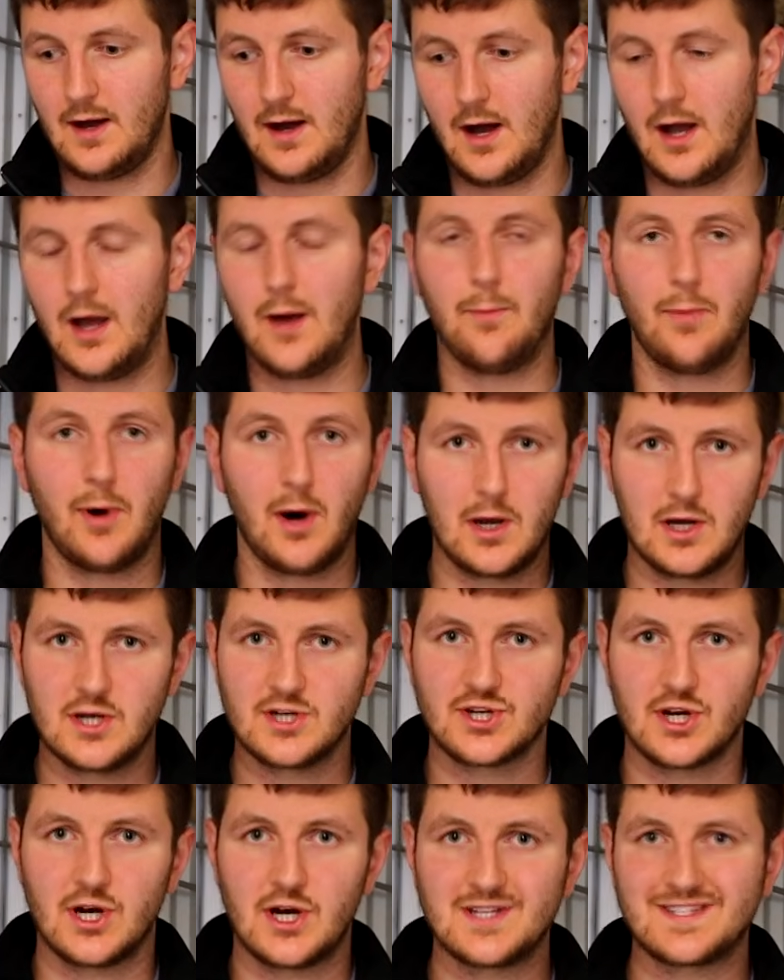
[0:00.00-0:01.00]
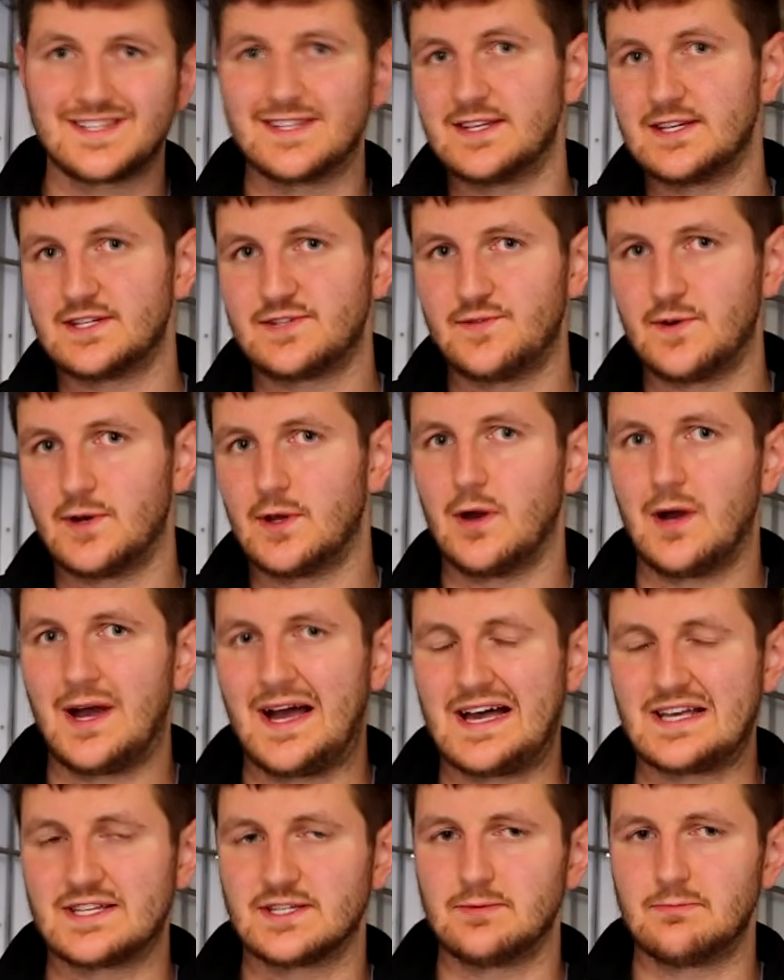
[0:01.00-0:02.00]
I apologise that this video
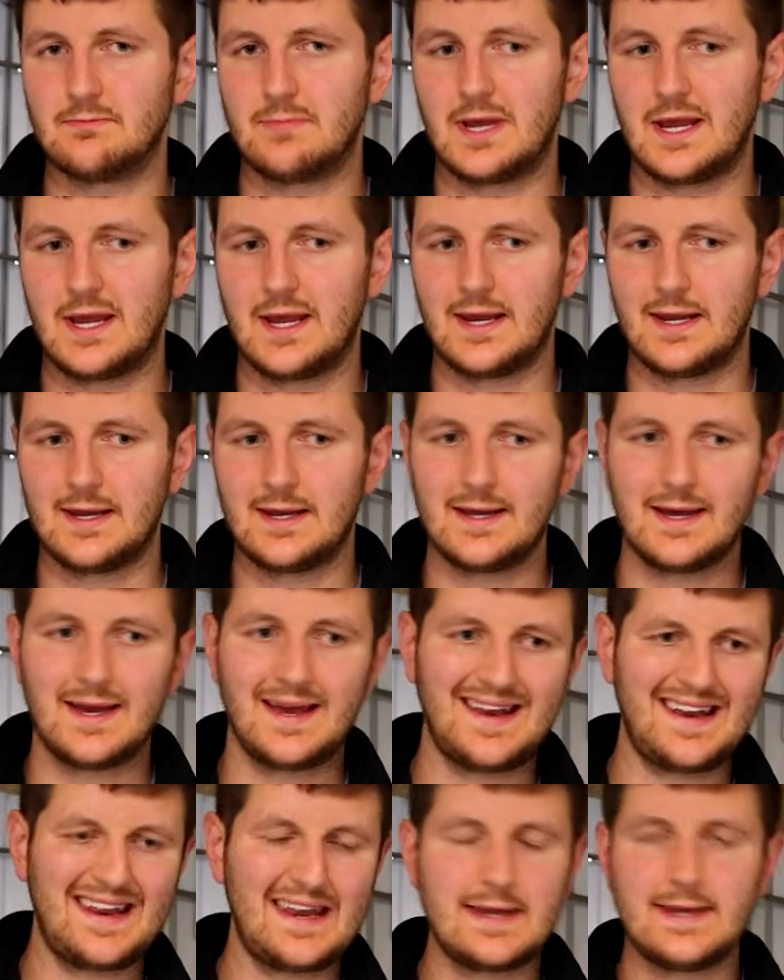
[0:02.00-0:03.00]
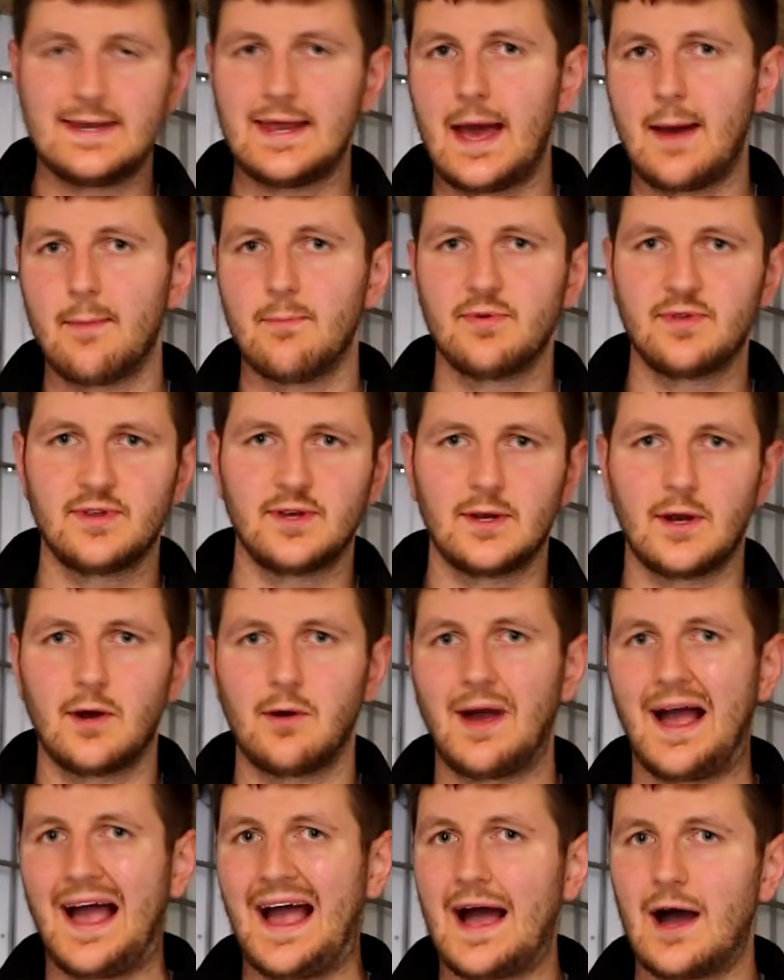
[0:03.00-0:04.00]
hasn't been an in-depth, you
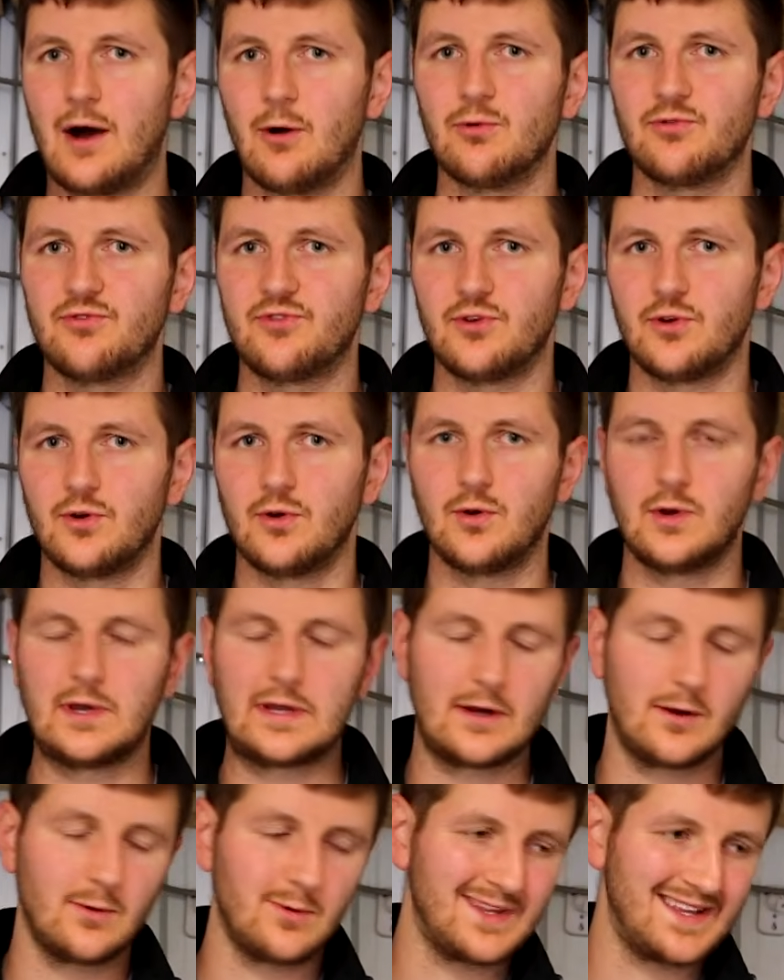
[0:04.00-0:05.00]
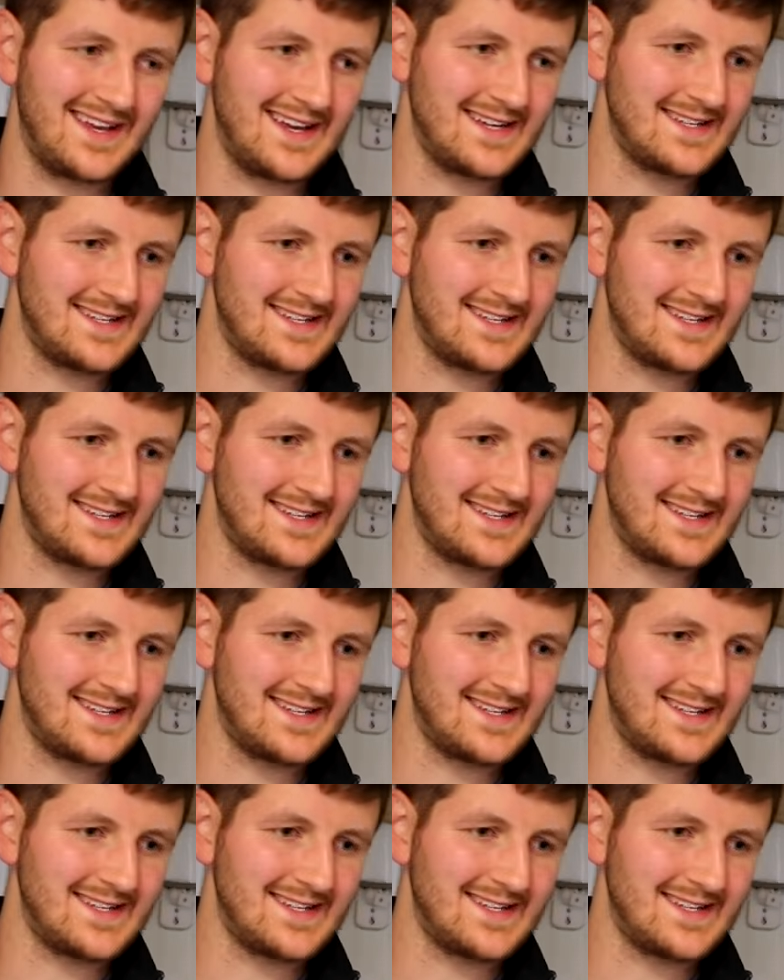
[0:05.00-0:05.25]
know, how-to, you know, with a